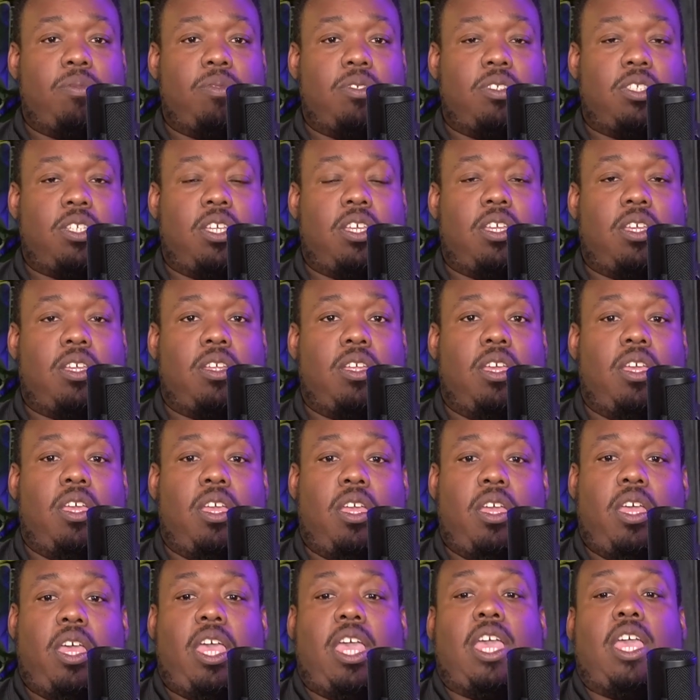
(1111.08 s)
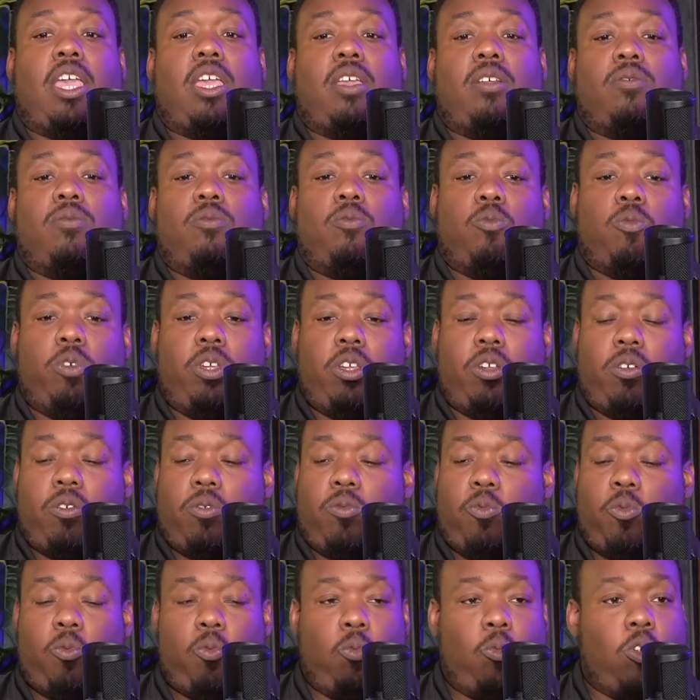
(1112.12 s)
to, hey, we're
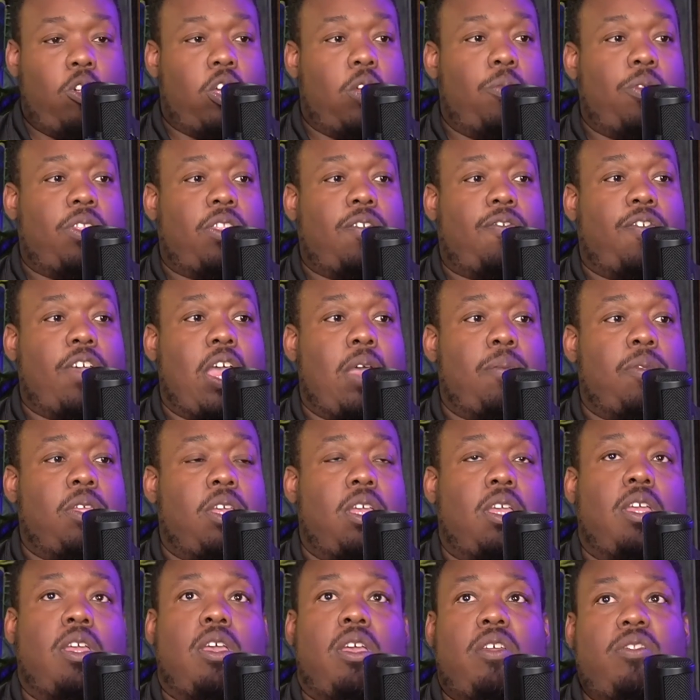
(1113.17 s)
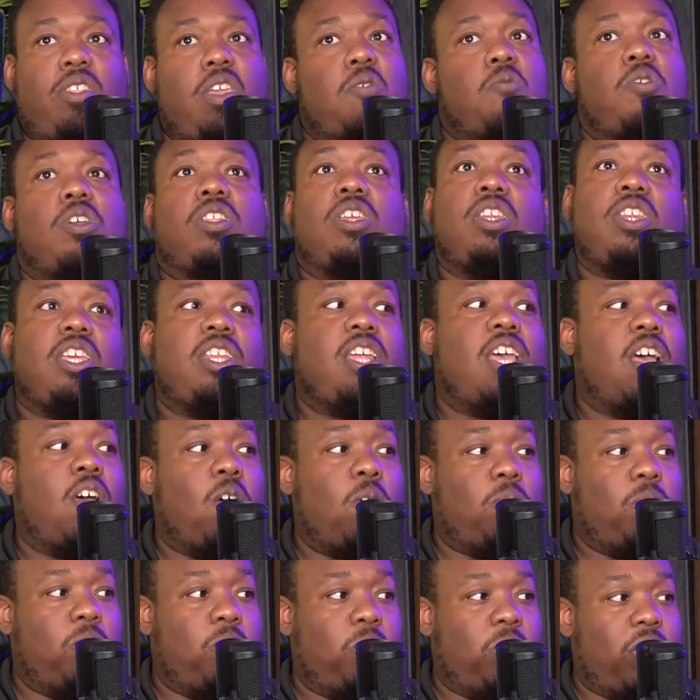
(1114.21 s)
working with the family. They really need
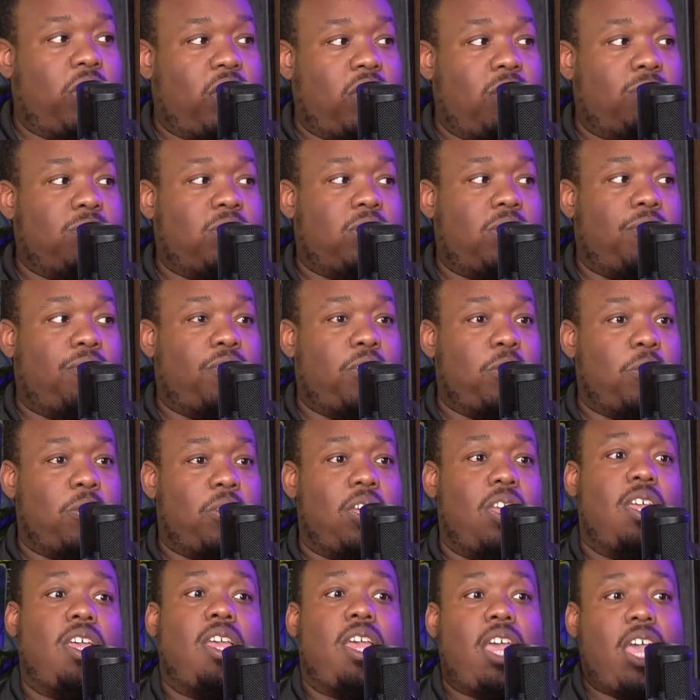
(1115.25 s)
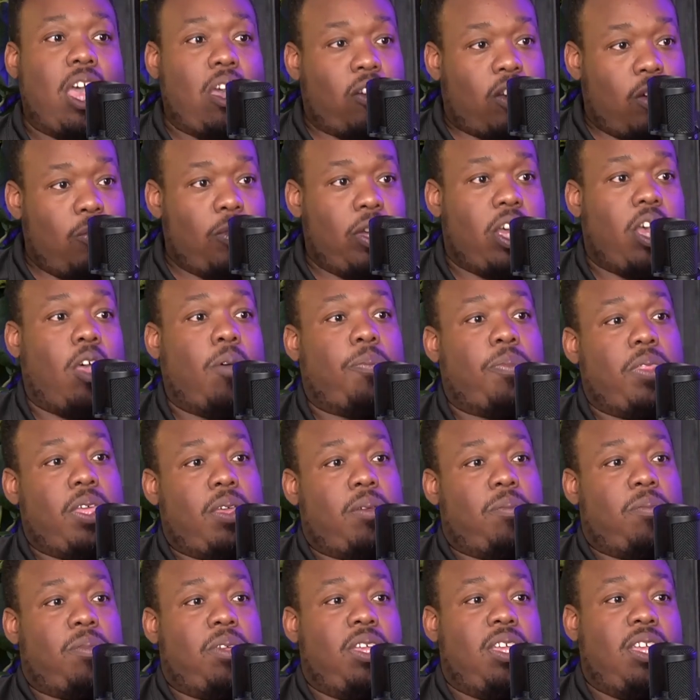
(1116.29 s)
help when it comes to food. How can we help
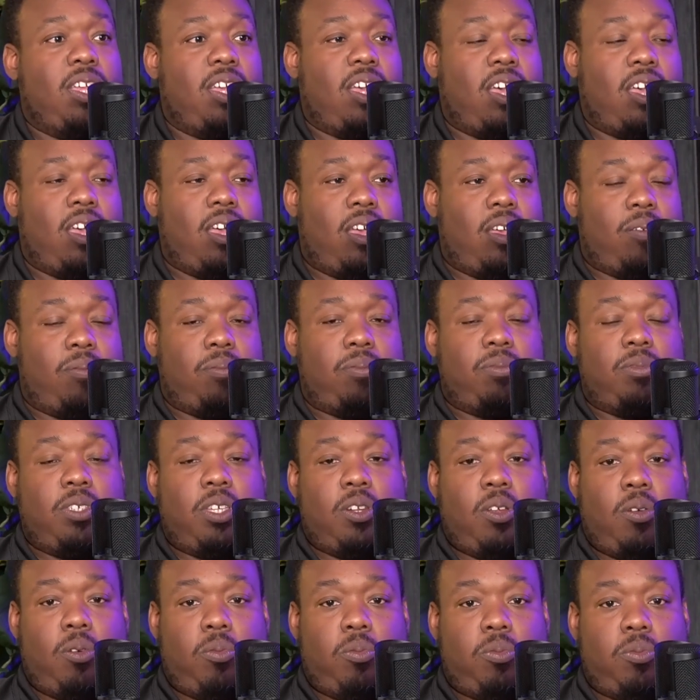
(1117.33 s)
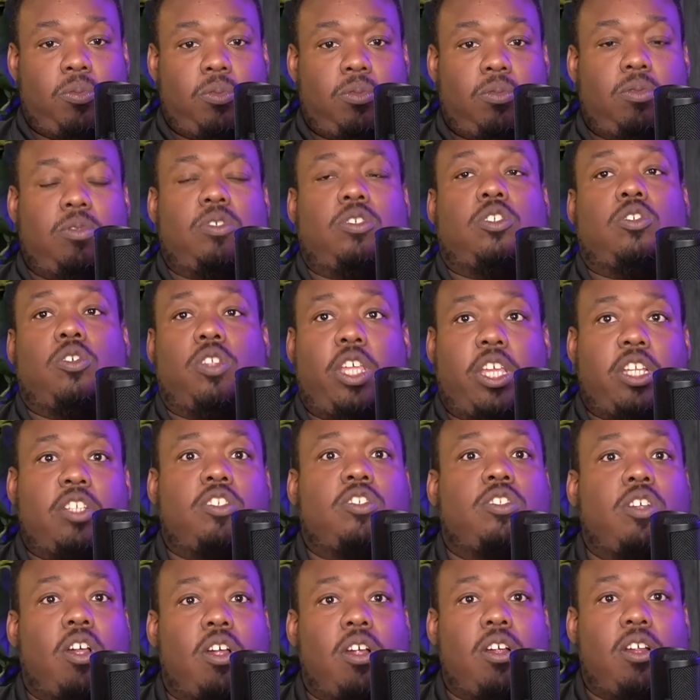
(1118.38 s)
them, so they could
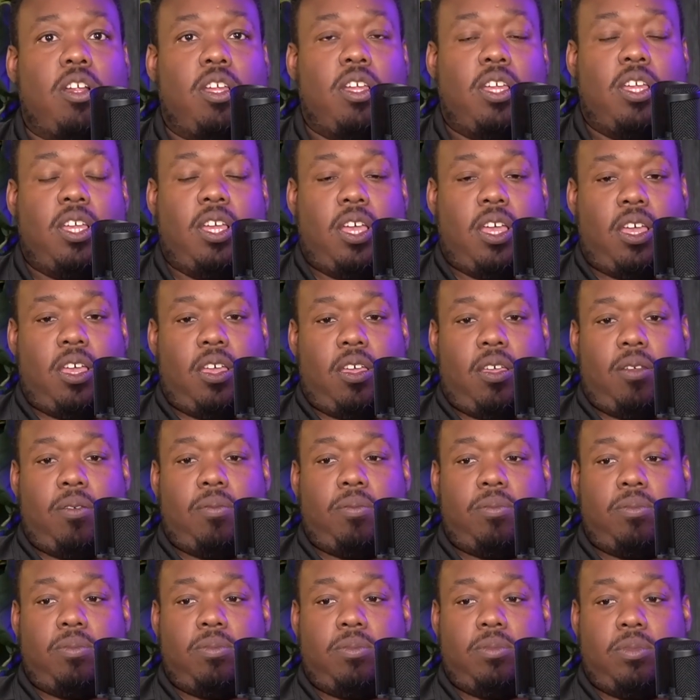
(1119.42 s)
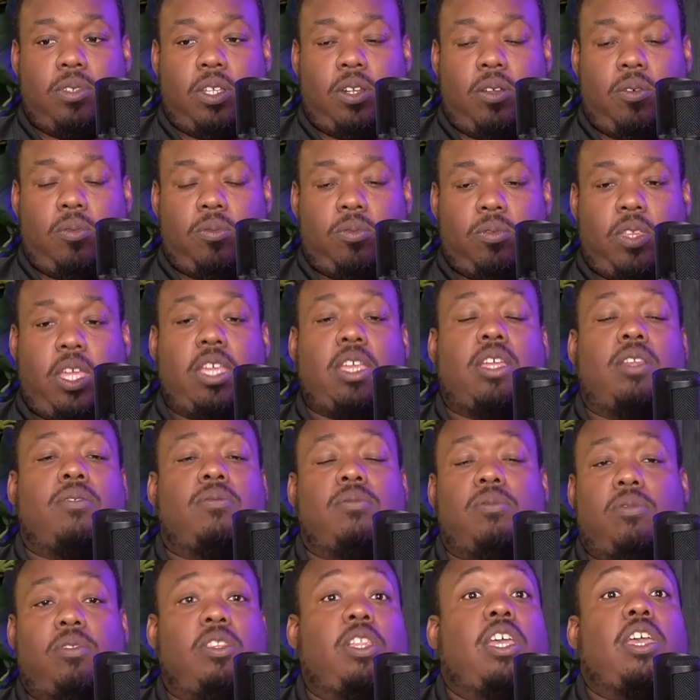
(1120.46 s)
start, they can
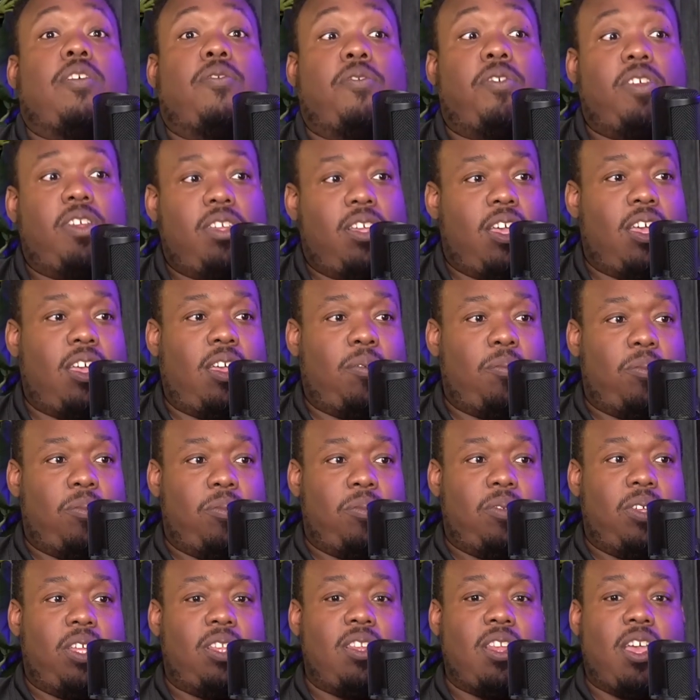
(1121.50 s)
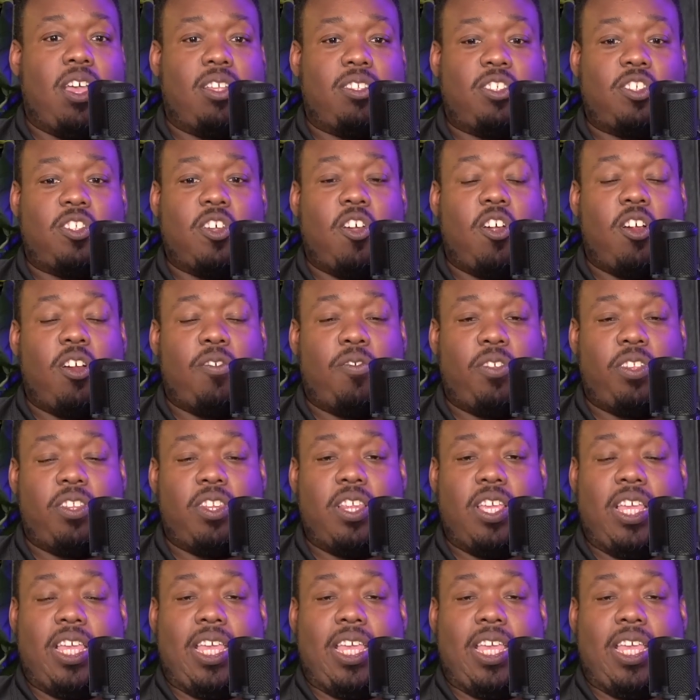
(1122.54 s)
live and not starve, and